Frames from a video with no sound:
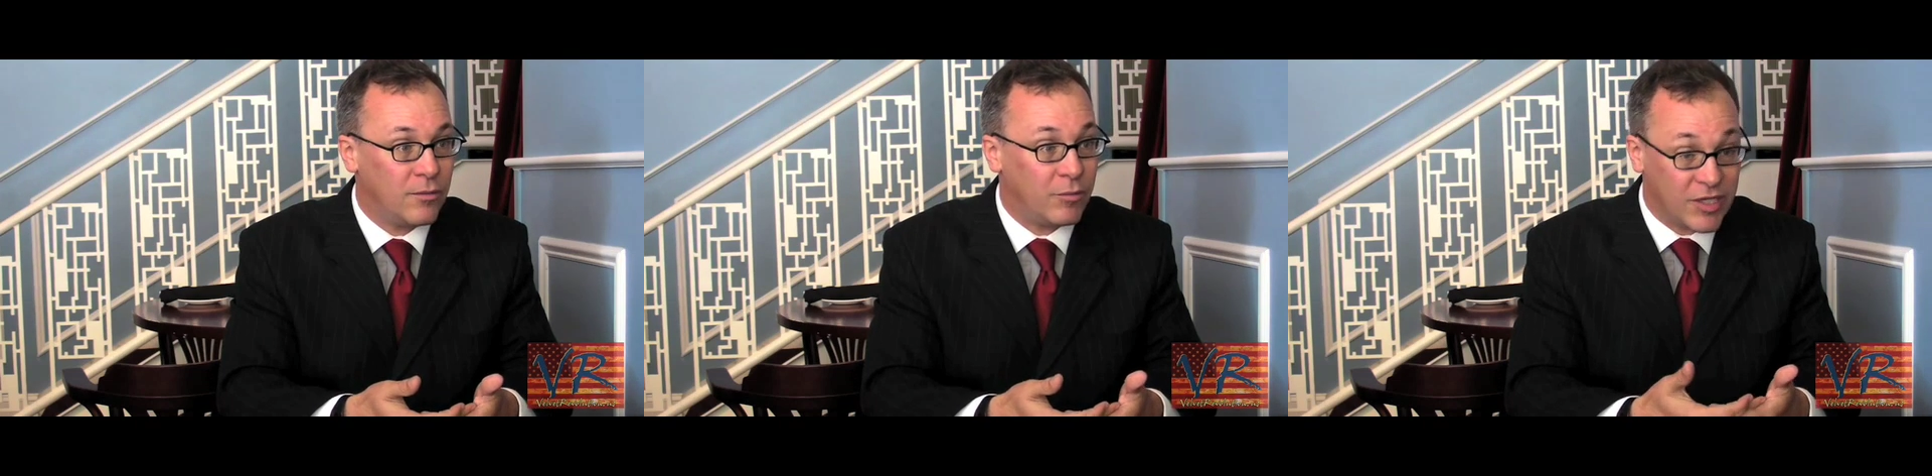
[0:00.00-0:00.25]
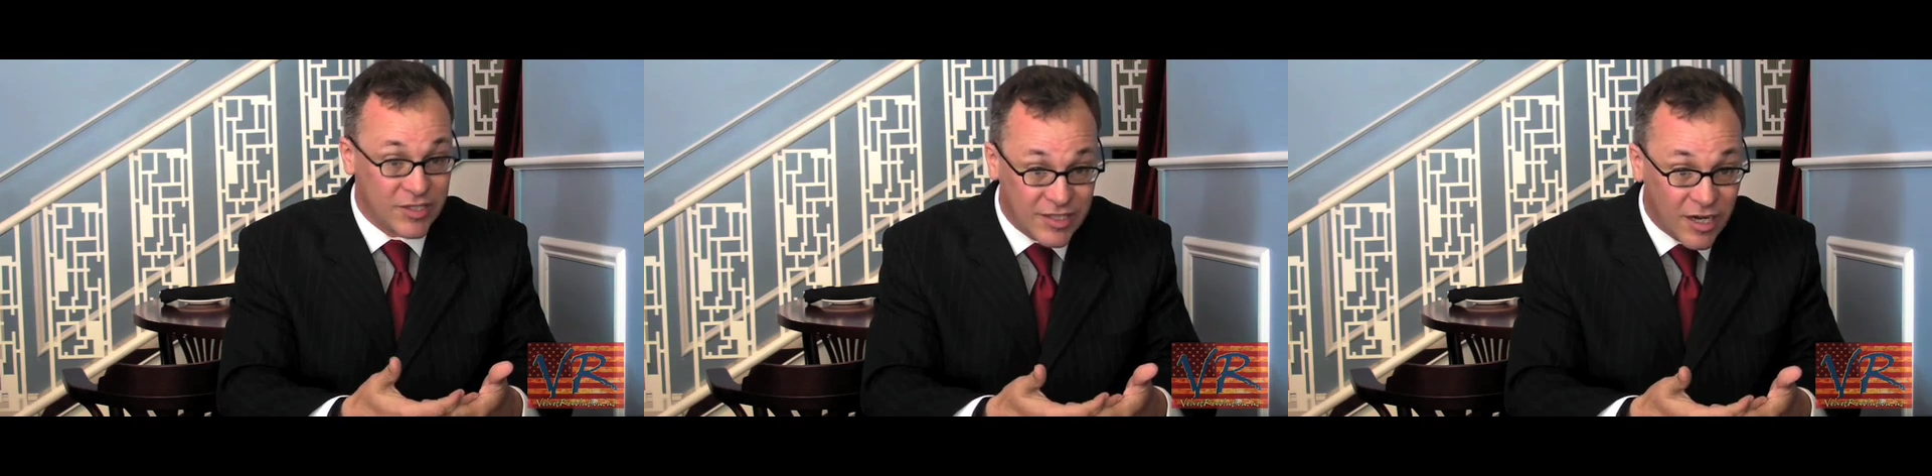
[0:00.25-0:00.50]

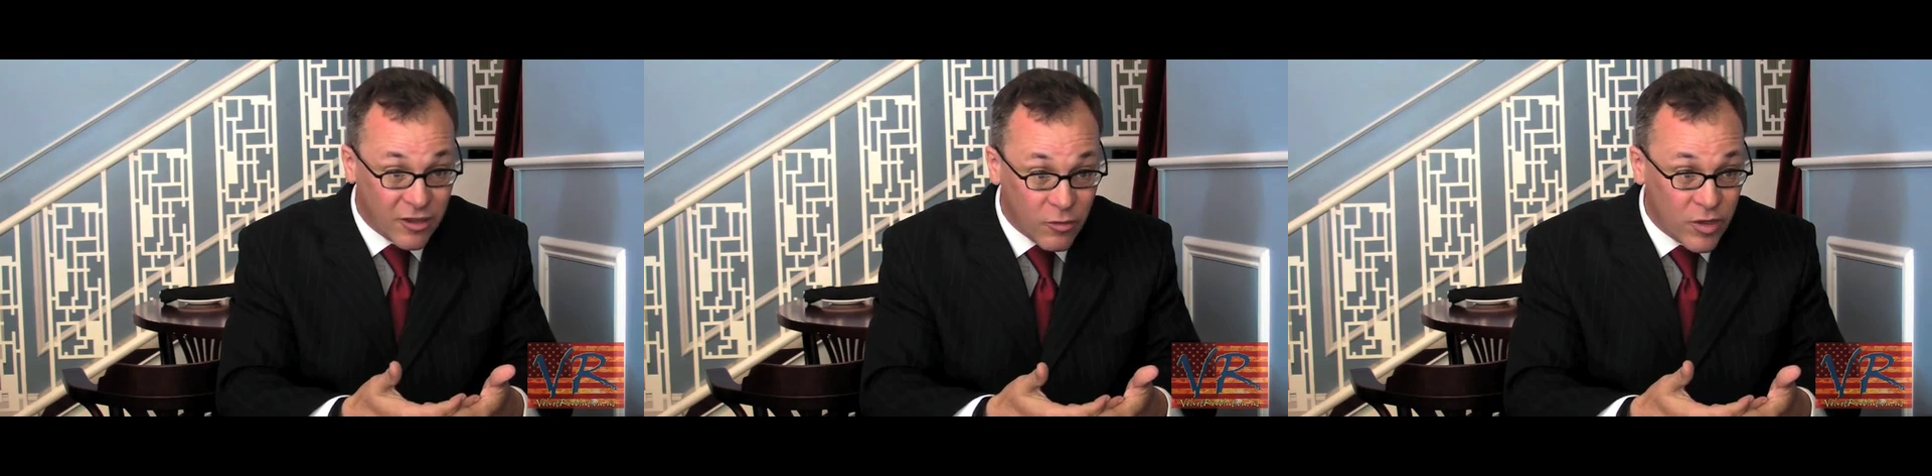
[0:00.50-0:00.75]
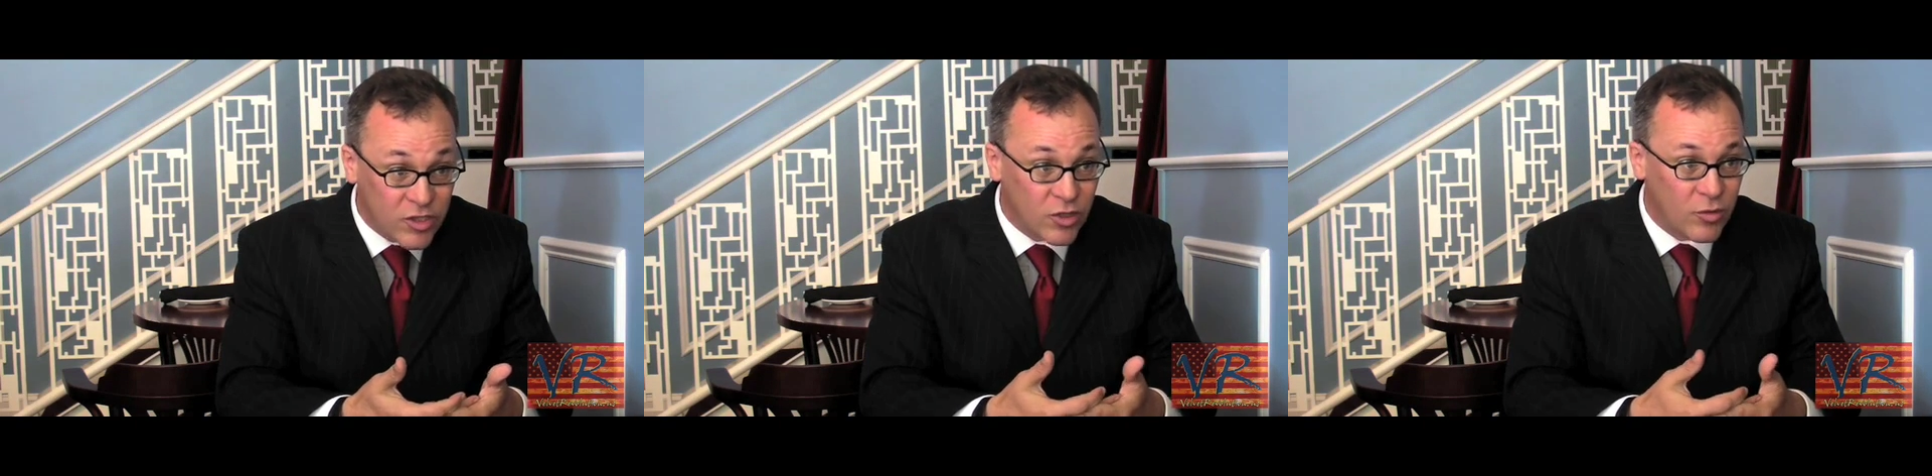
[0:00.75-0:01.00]
because they're the
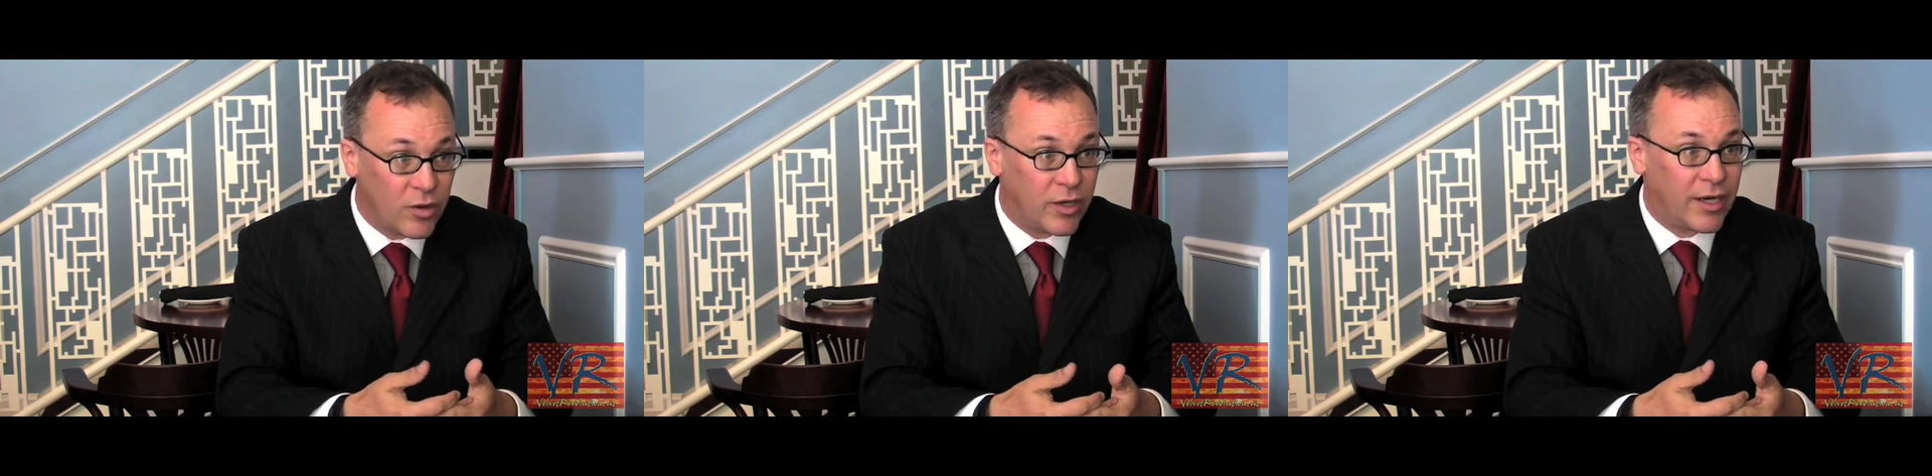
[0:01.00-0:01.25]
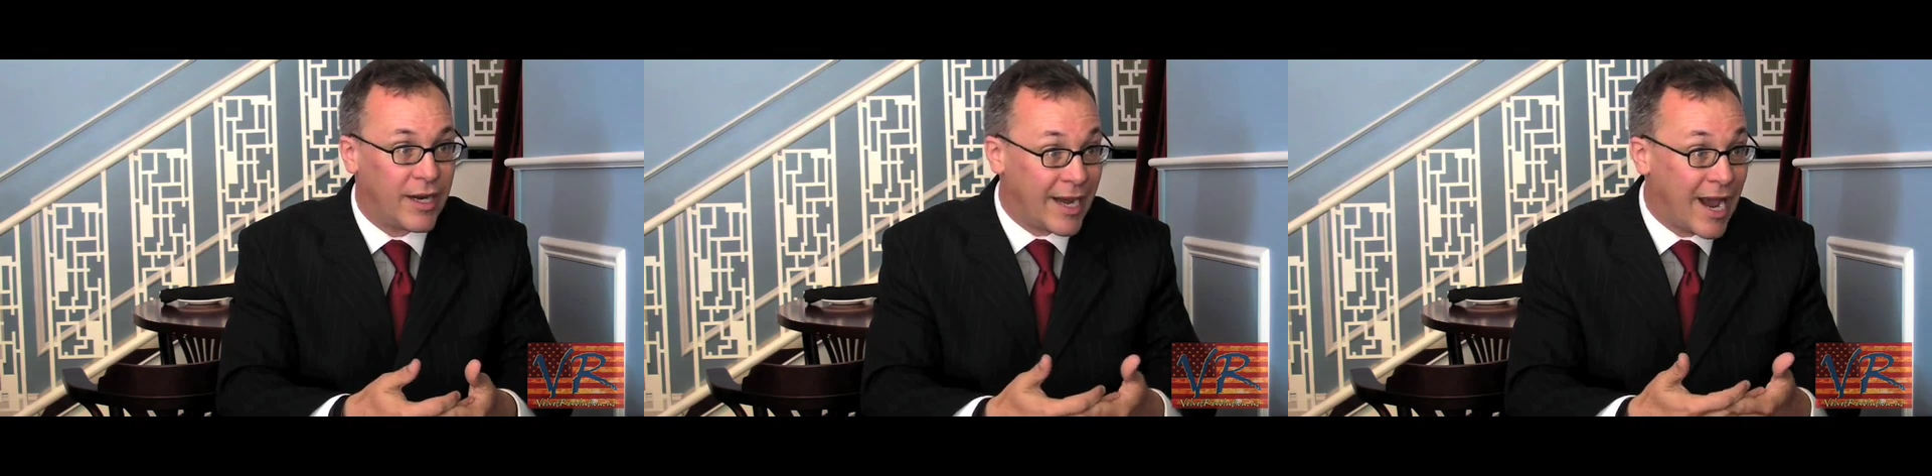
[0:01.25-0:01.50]
ones who wrote
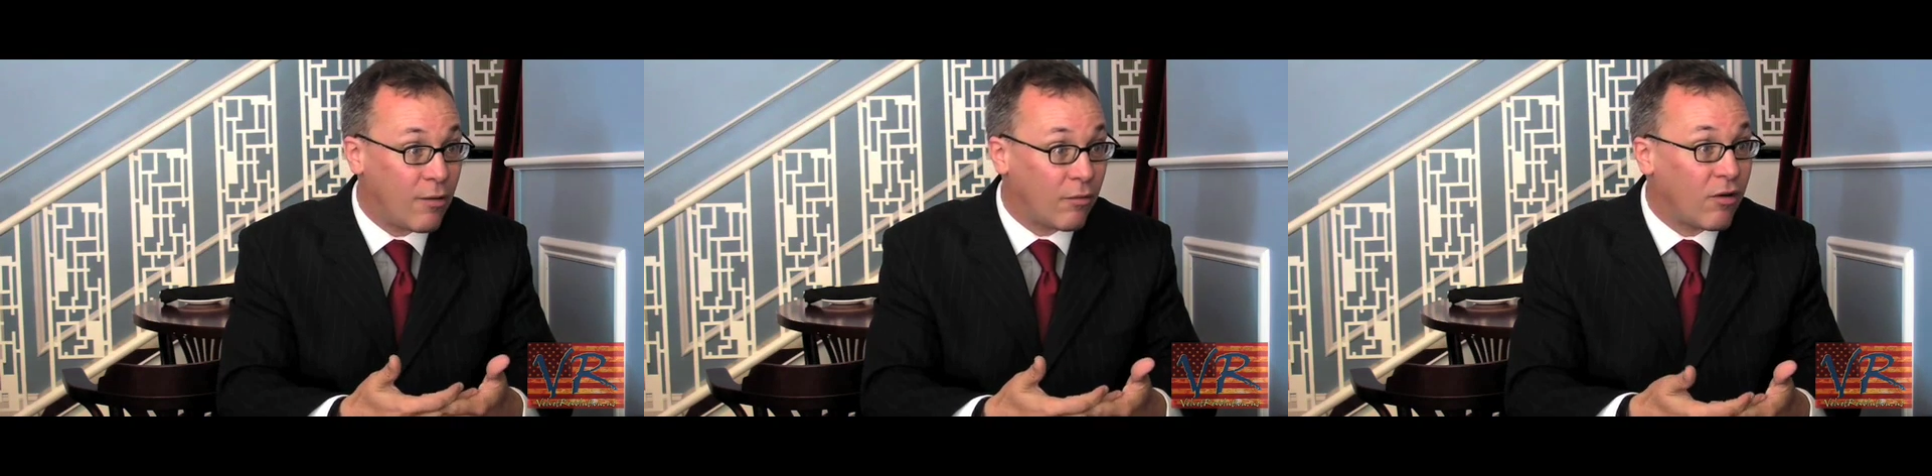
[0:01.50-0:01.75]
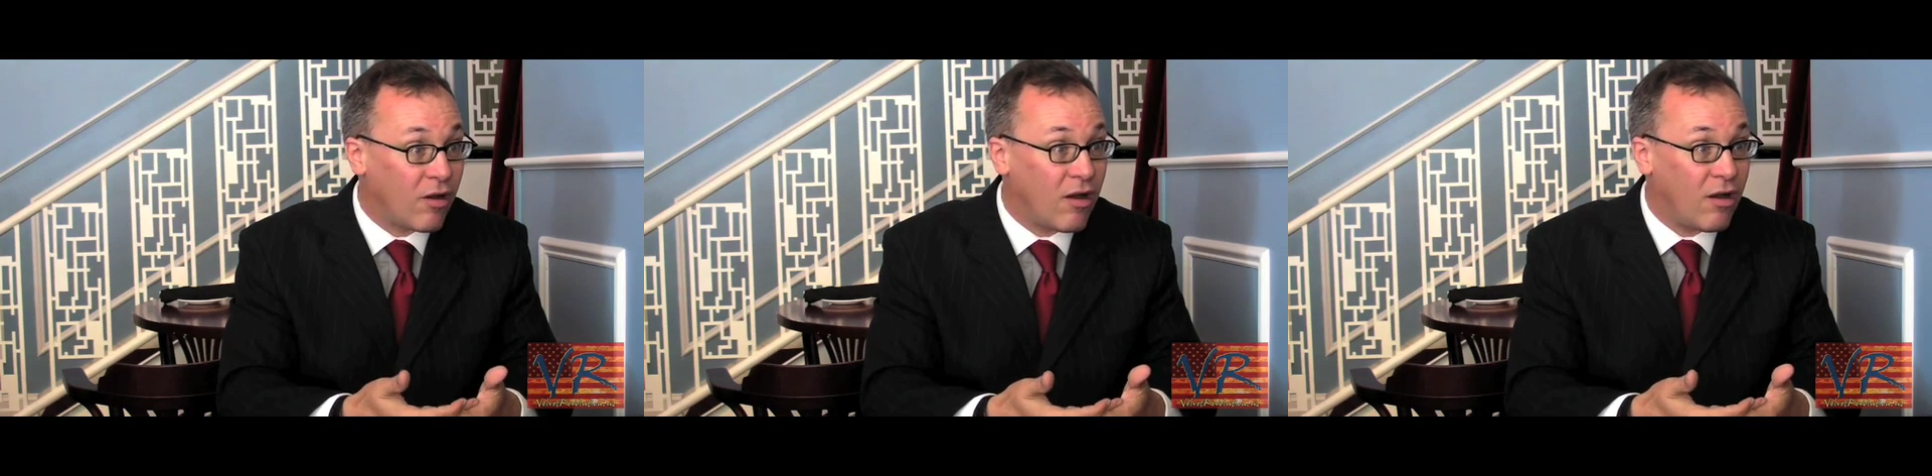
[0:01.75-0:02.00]
it. And now
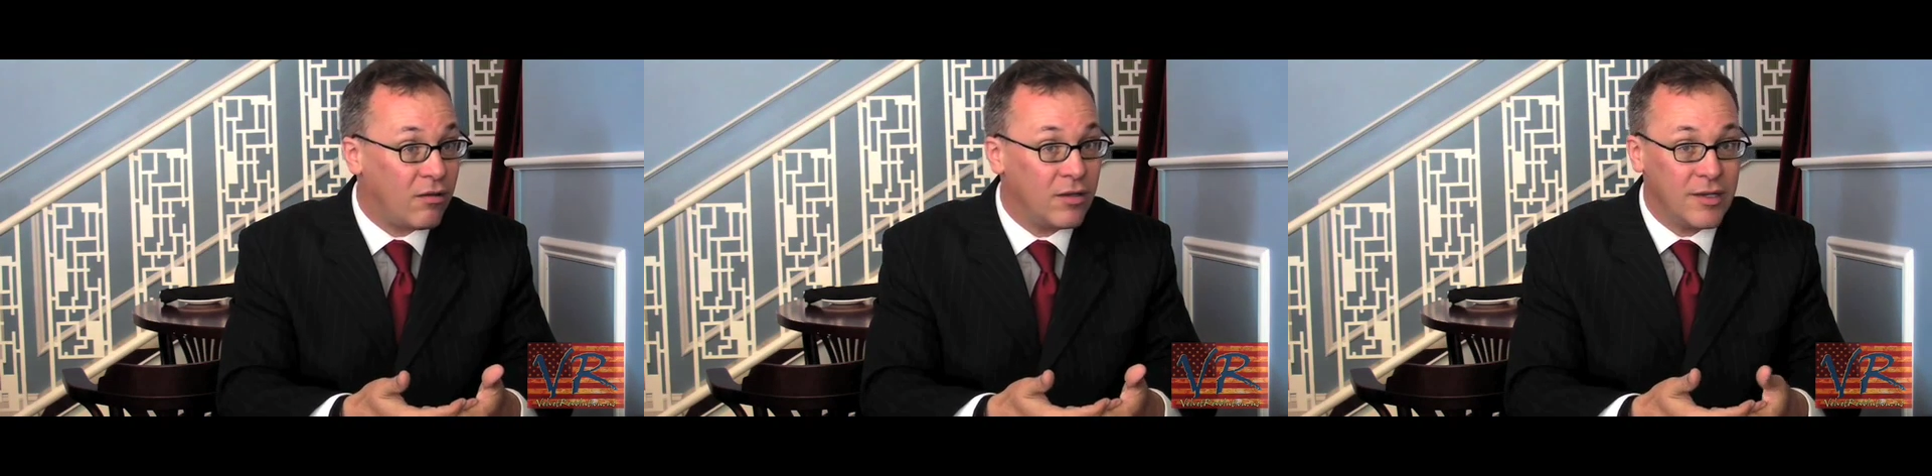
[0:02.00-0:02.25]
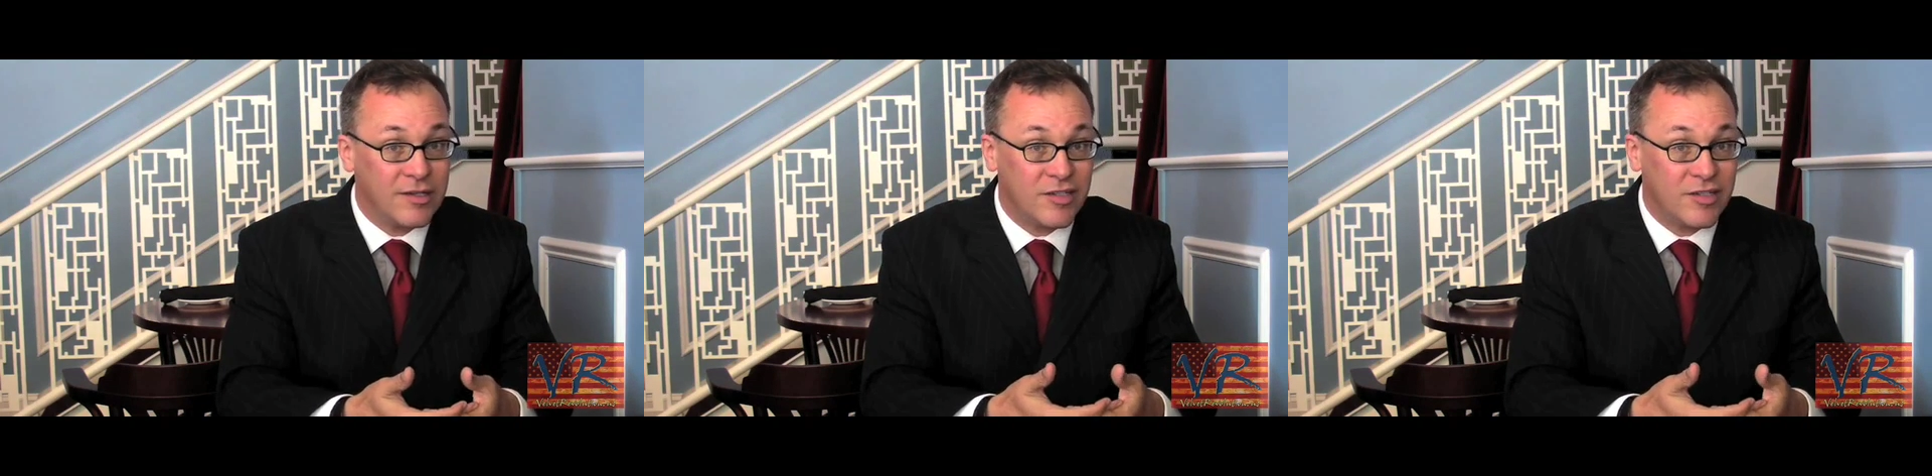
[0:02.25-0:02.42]
we're all